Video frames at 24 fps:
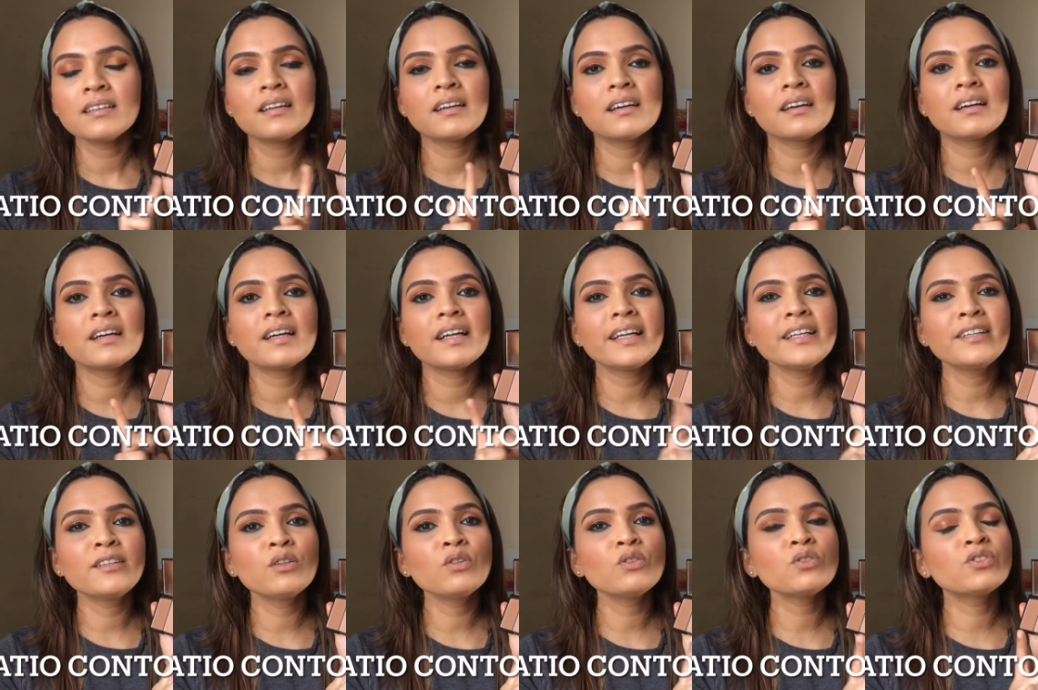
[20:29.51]
Uh,
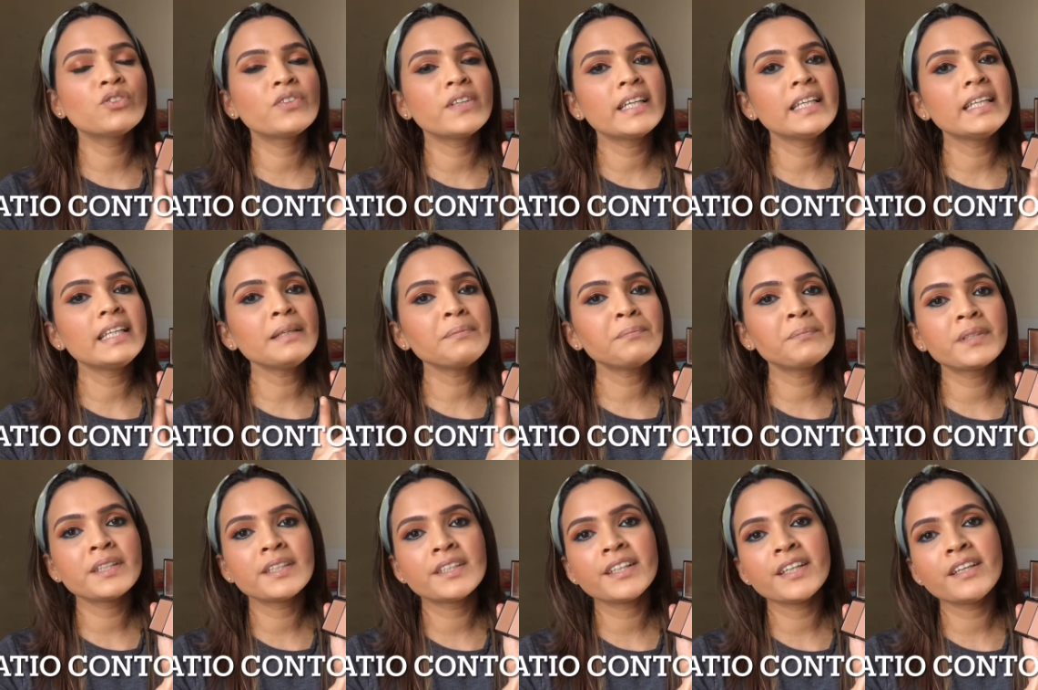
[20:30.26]
it looks really
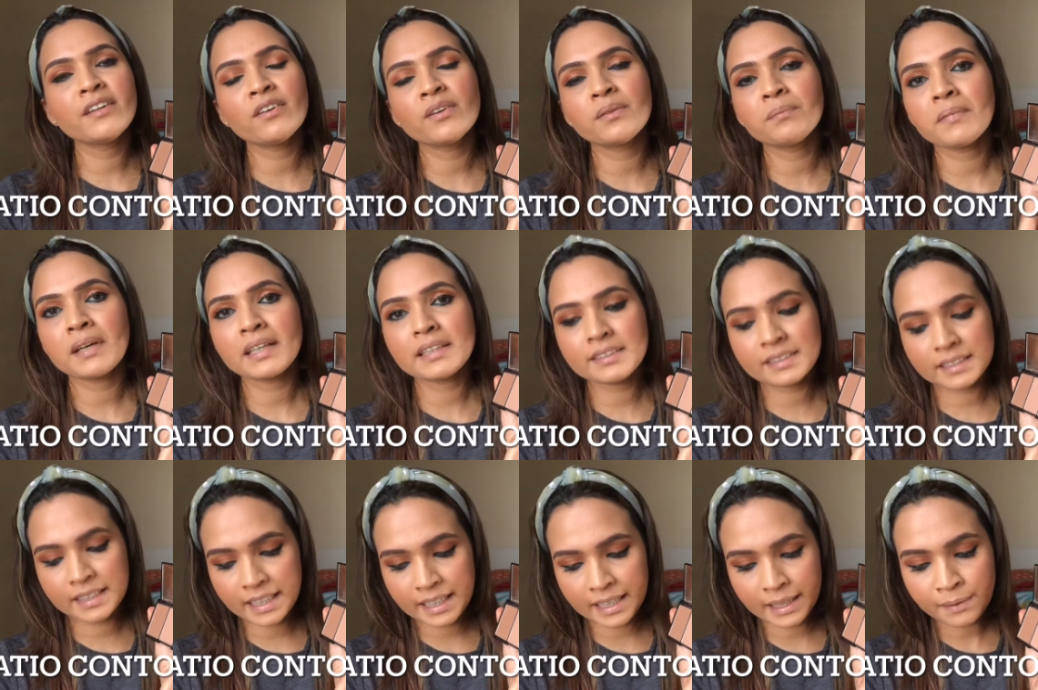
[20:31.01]
pretty on my
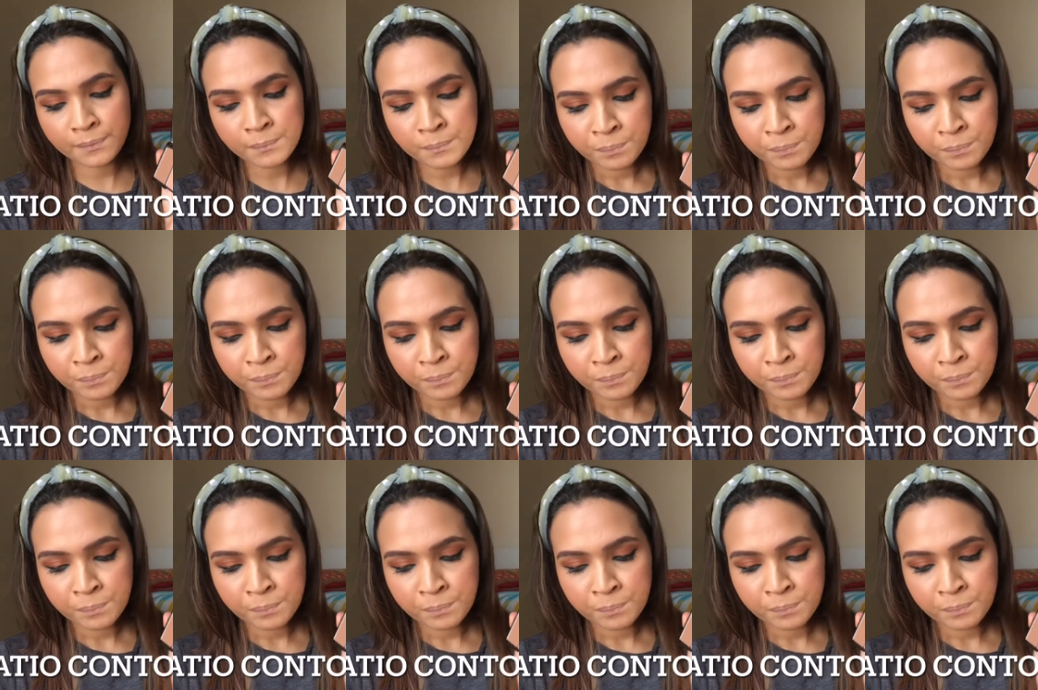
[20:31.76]
skin